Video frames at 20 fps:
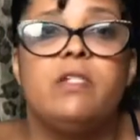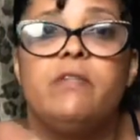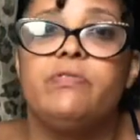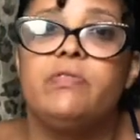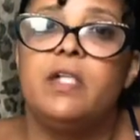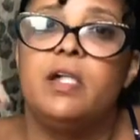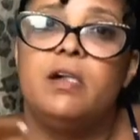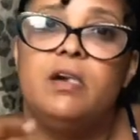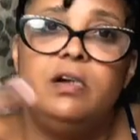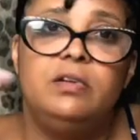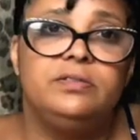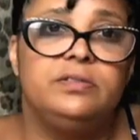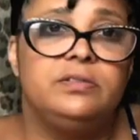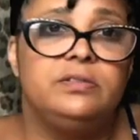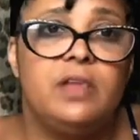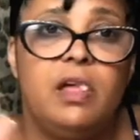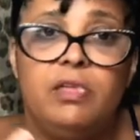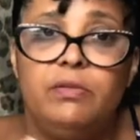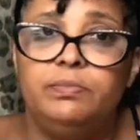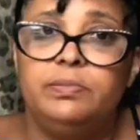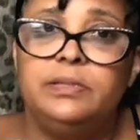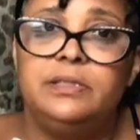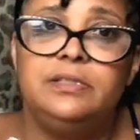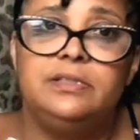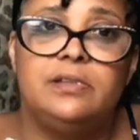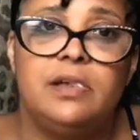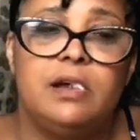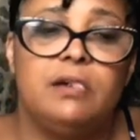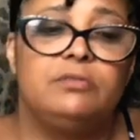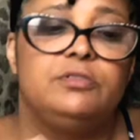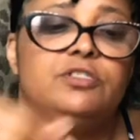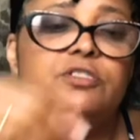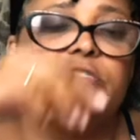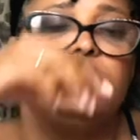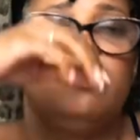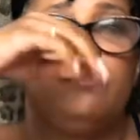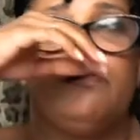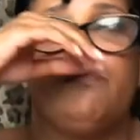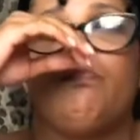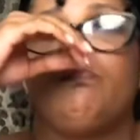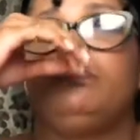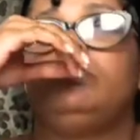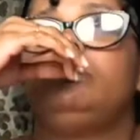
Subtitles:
there goes another piece down the shirt.